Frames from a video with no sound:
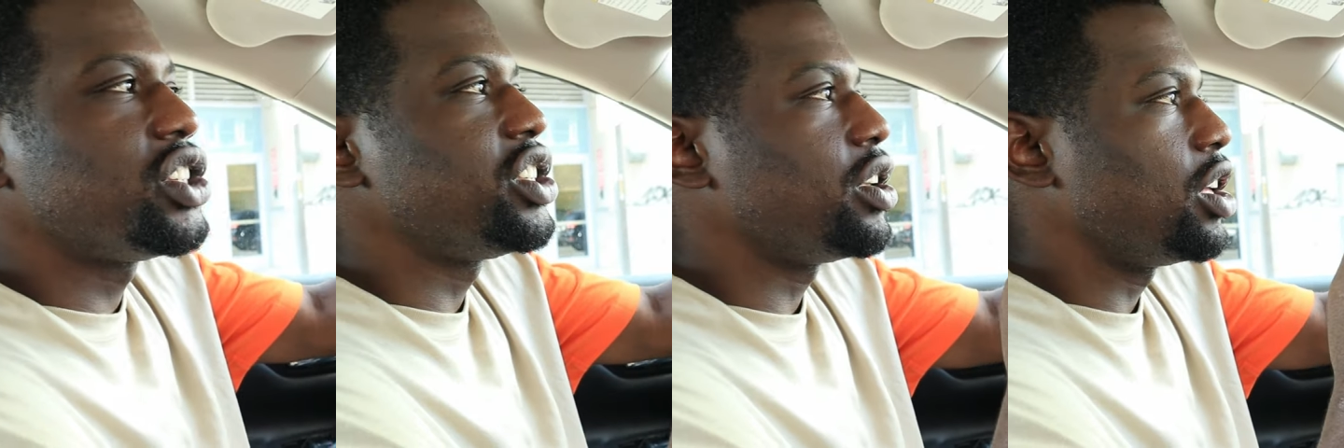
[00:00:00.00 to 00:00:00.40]

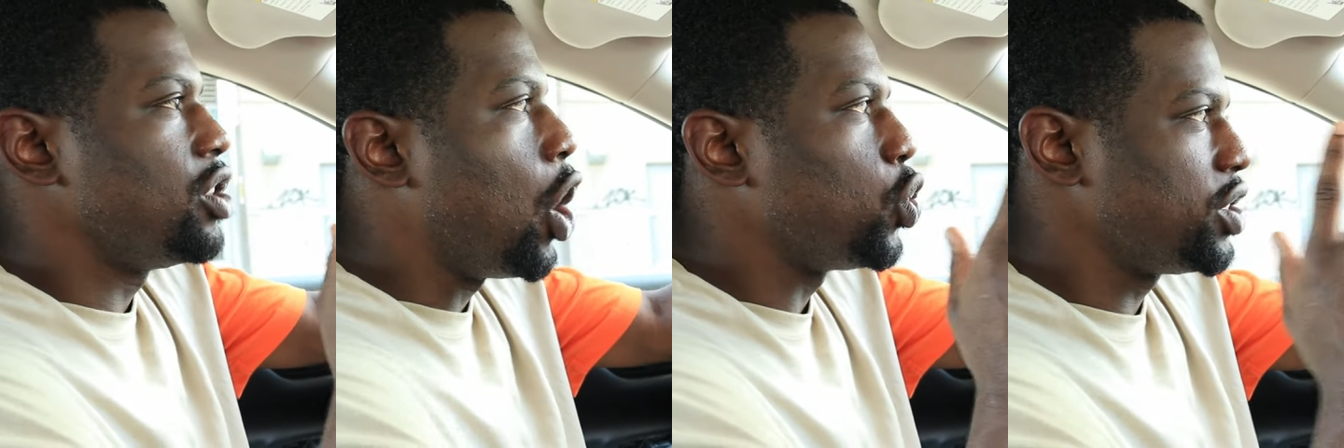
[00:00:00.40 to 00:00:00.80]
his
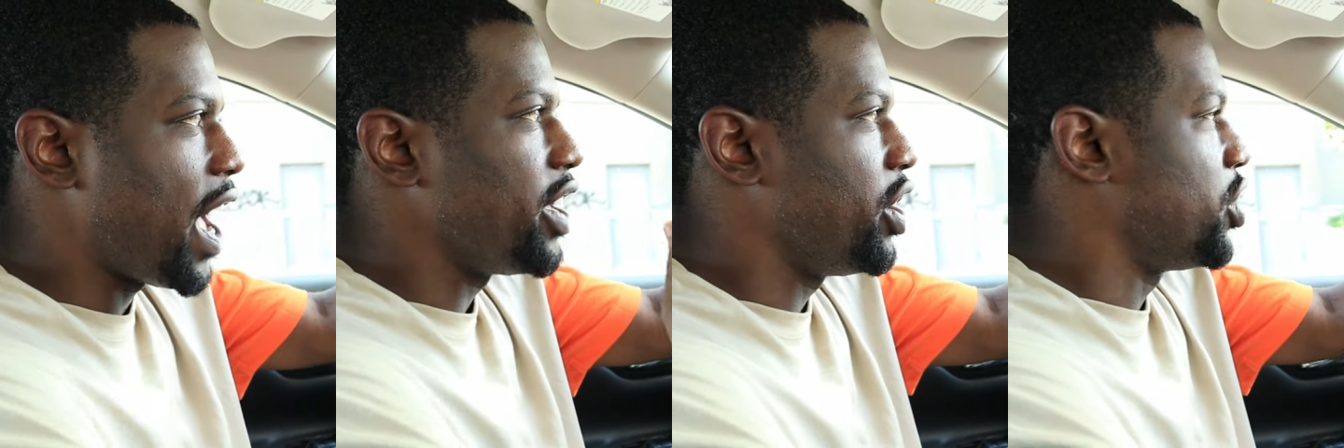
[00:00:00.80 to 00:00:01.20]
nose
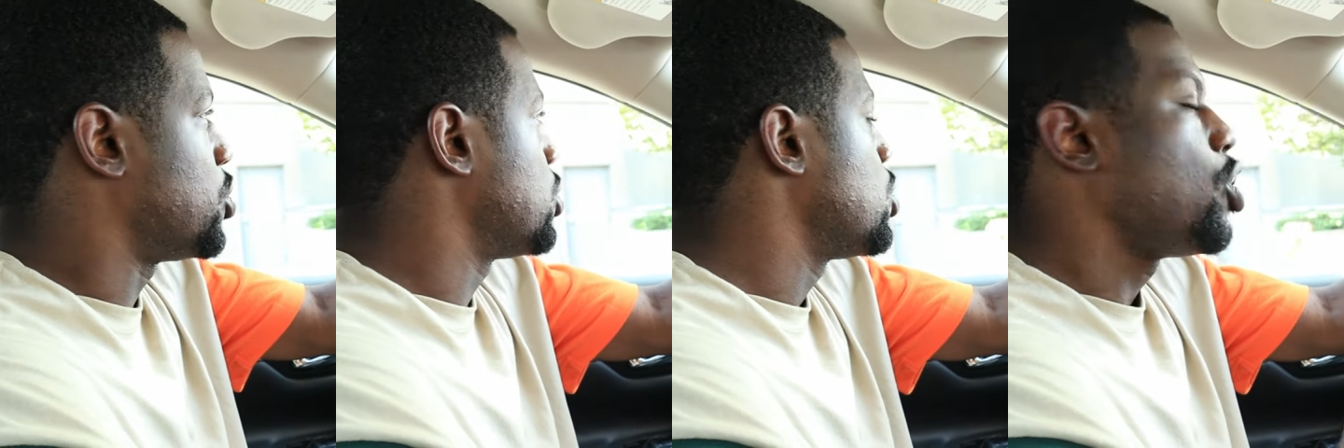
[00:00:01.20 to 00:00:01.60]
that
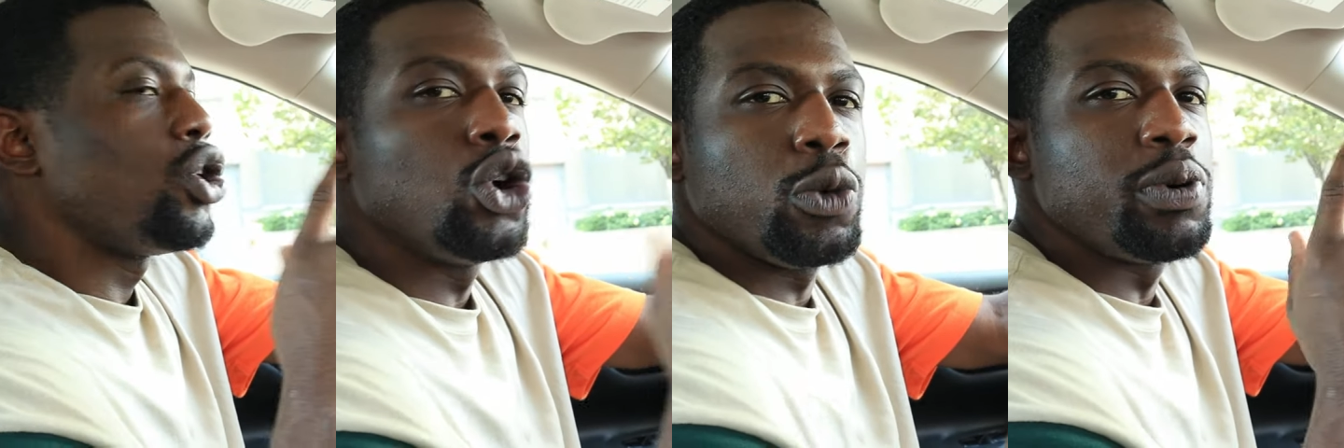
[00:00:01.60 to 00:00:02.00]
year.
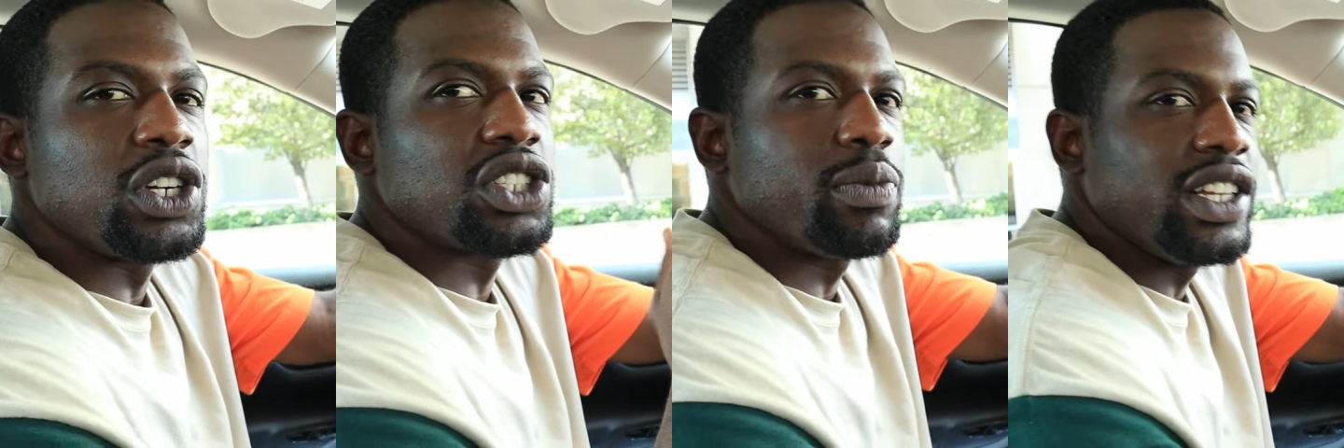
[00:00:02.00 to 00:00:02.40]
Who
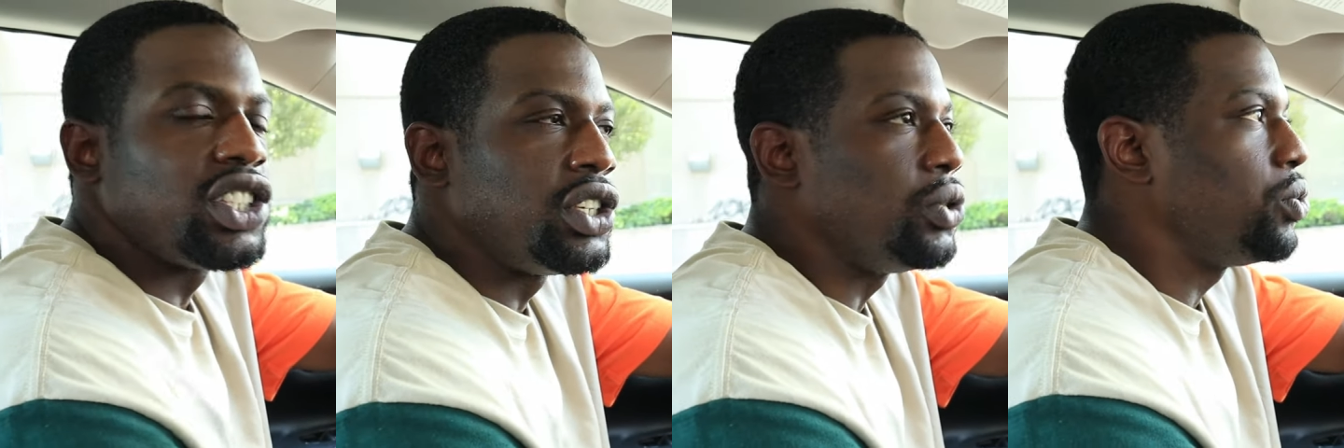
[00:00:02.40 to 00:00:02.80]
pushed him
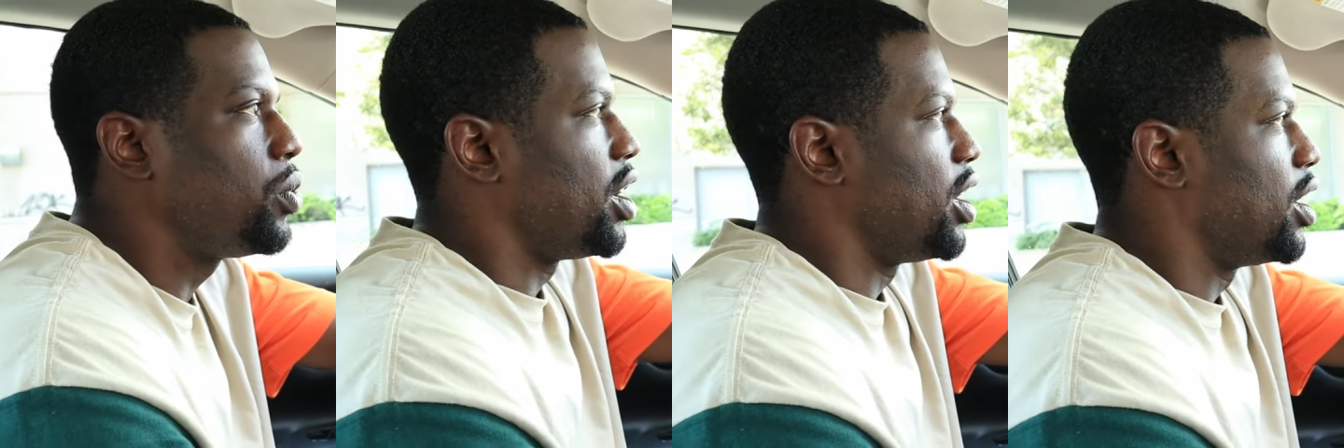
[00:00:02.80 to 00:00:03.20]
into
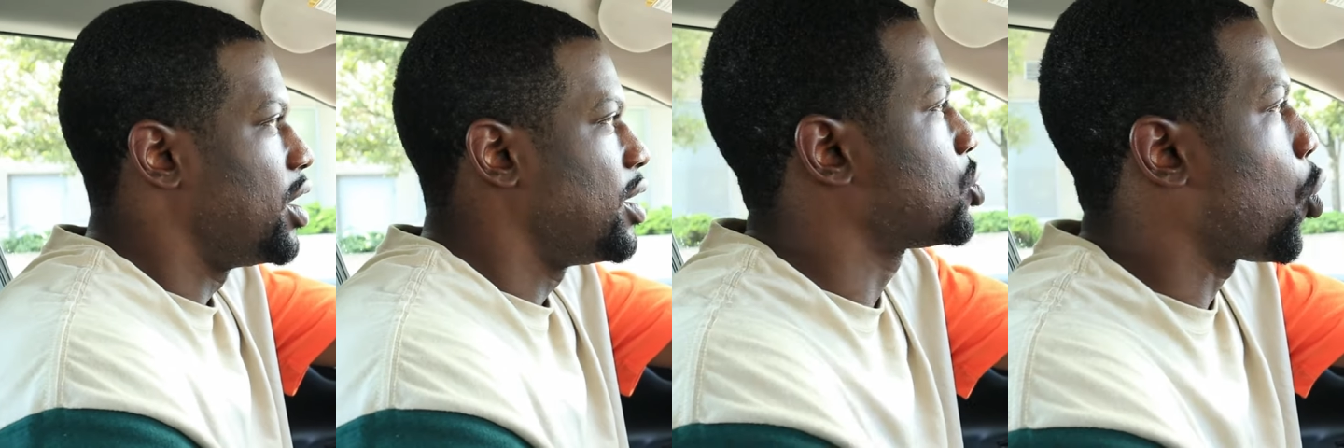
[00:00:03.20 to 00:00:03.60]

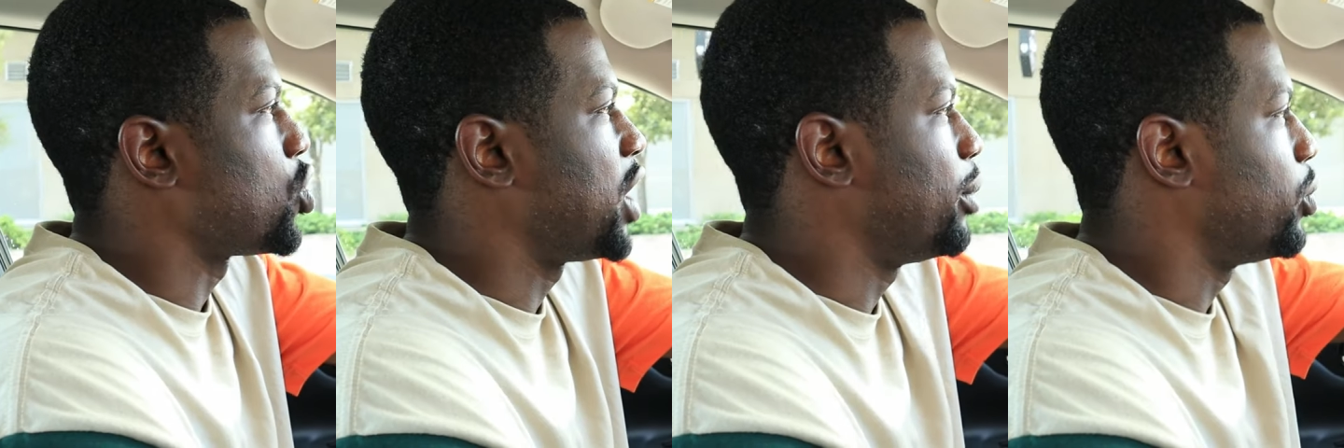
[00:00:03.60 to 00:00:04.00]
the
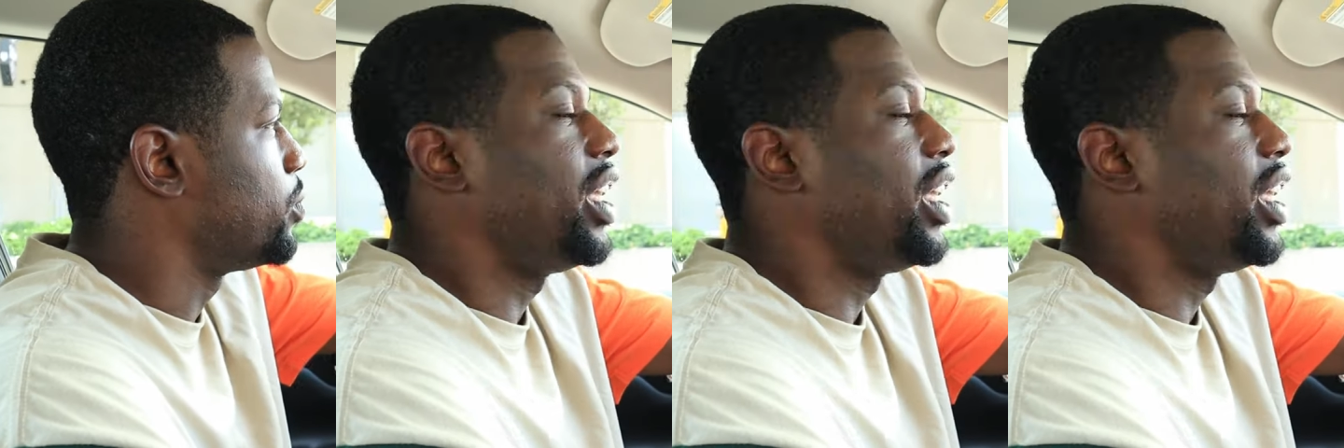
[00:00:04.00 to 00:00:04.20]
scores table?